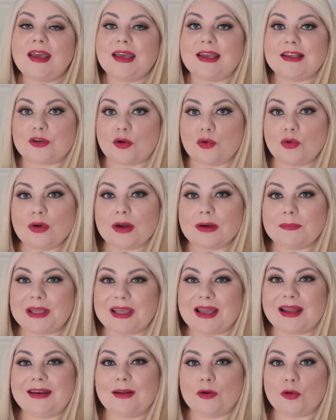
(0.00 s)
It's all going to
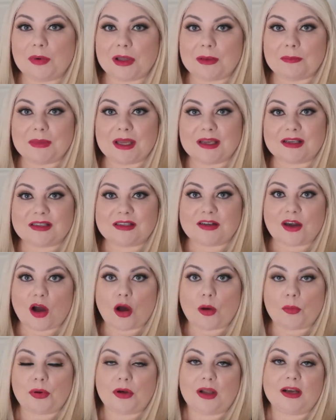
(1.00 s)
be a little bit mixed
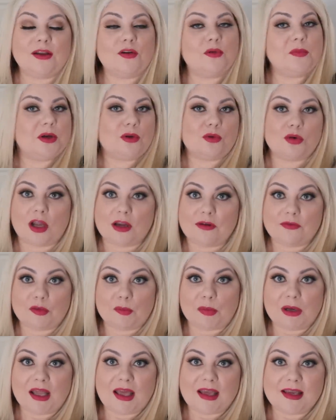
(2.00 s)
up, a little bit all over
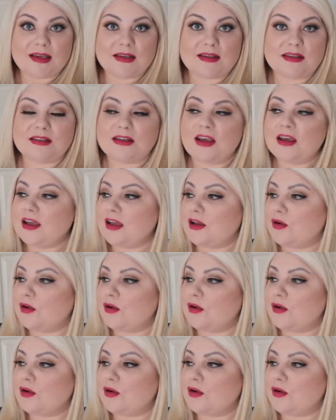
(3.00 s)
the place.